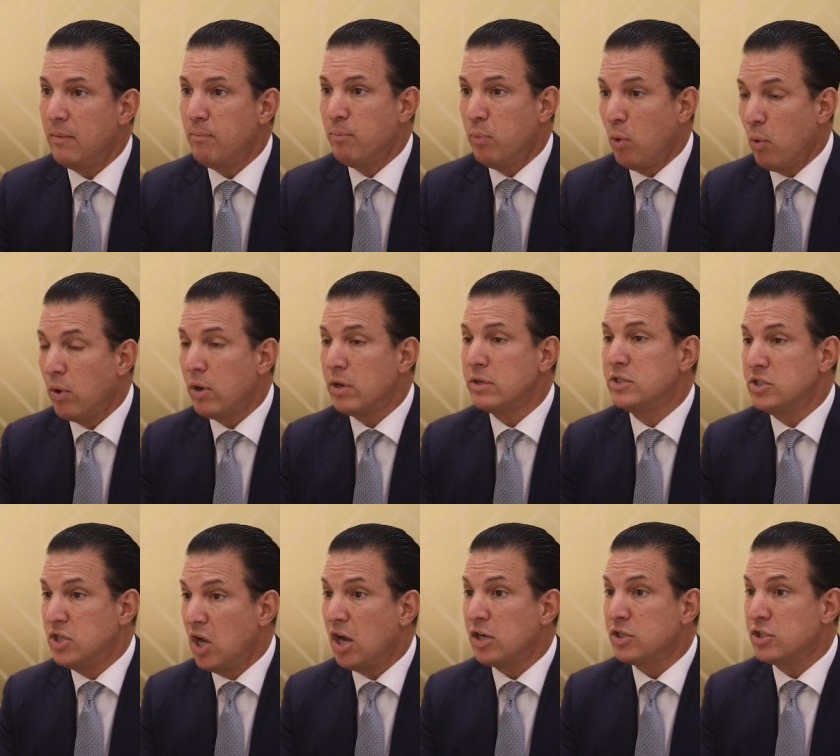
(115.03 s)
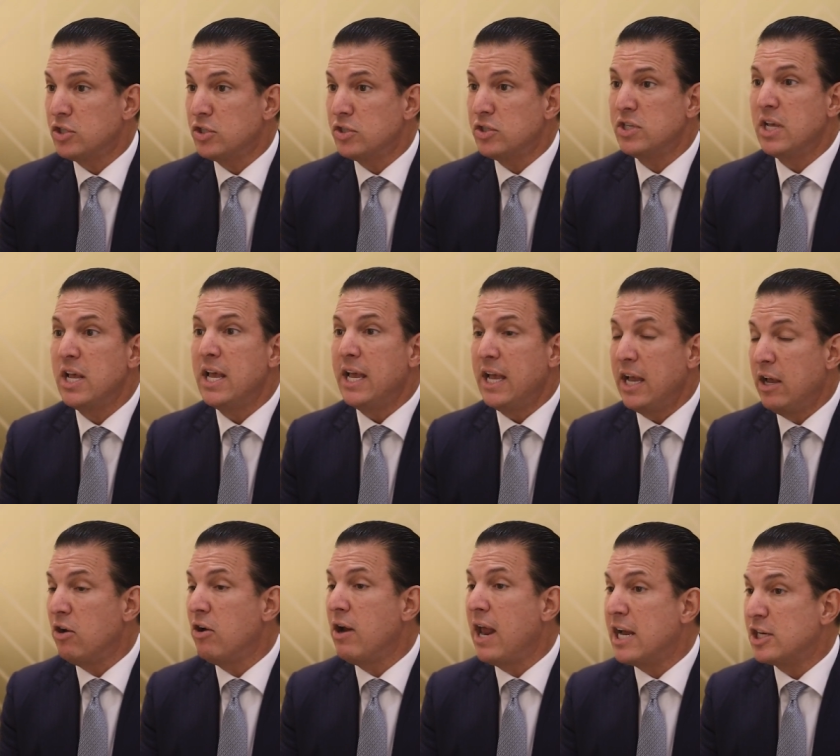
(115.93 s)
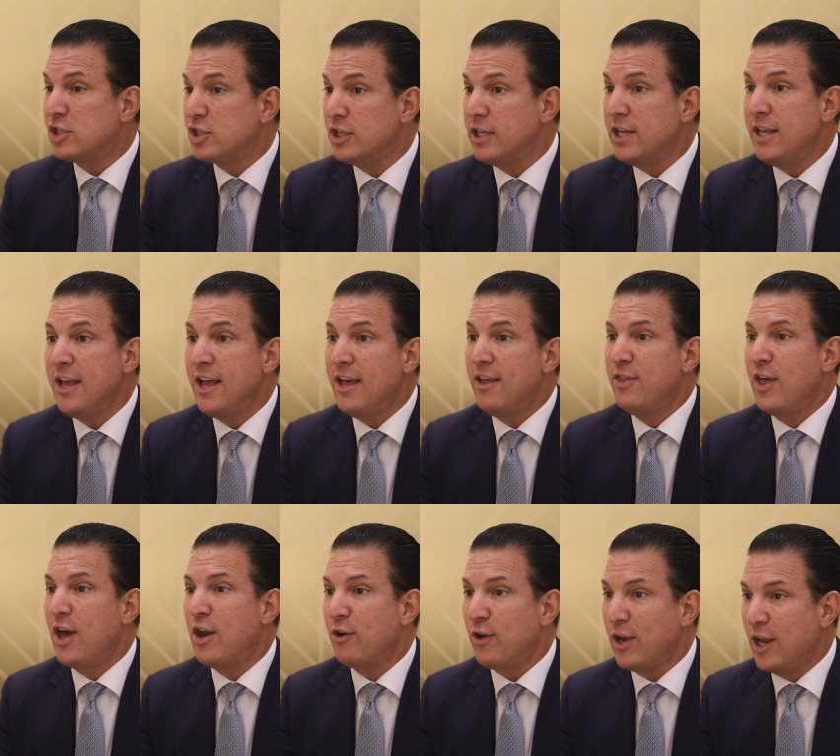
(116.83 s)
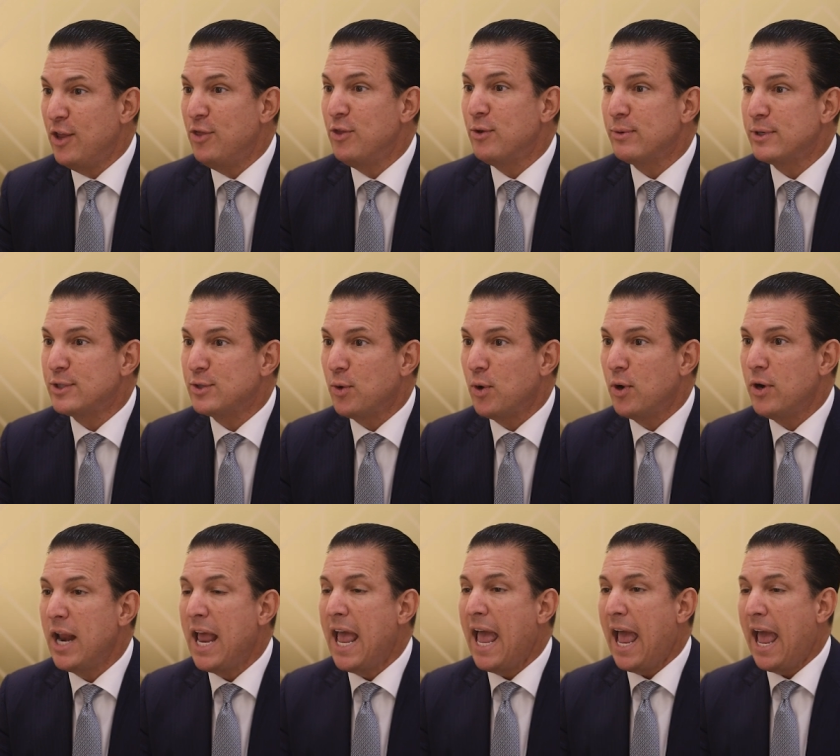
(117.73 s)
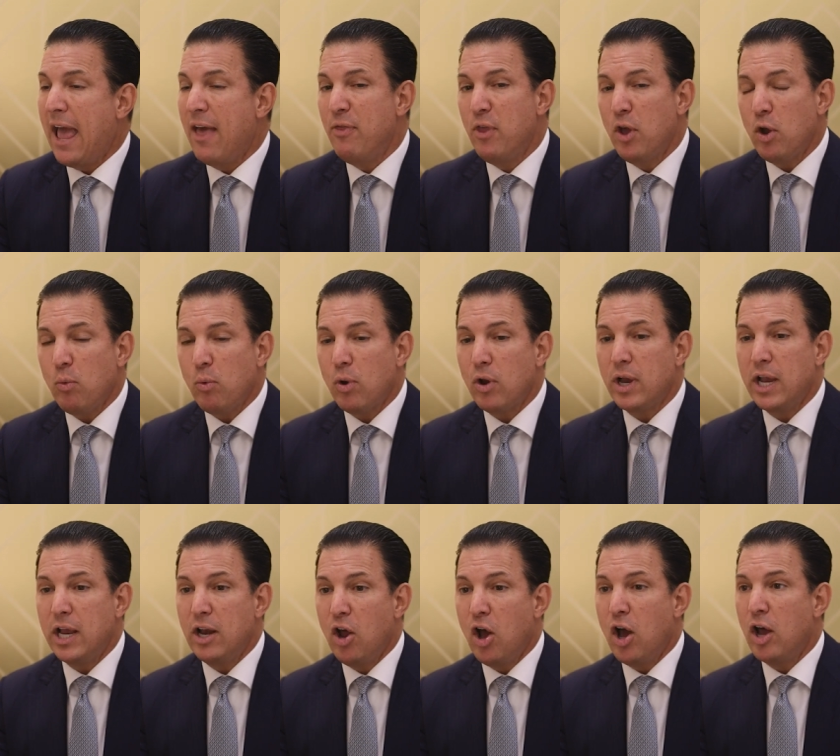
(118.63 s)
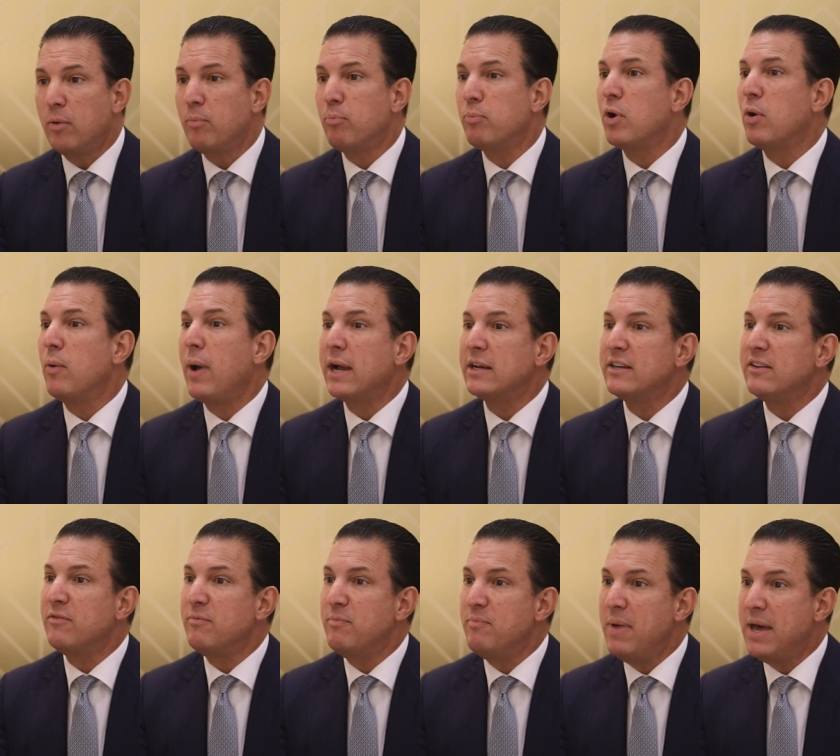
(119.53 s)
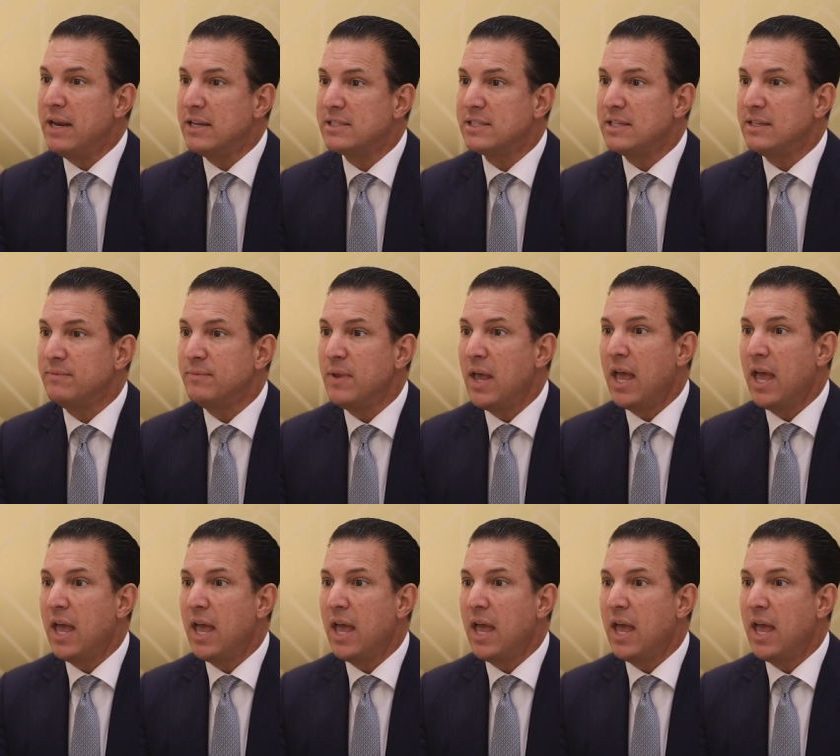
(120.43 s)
board doctors internationally that are in the resort, and they're working on proactive medicine.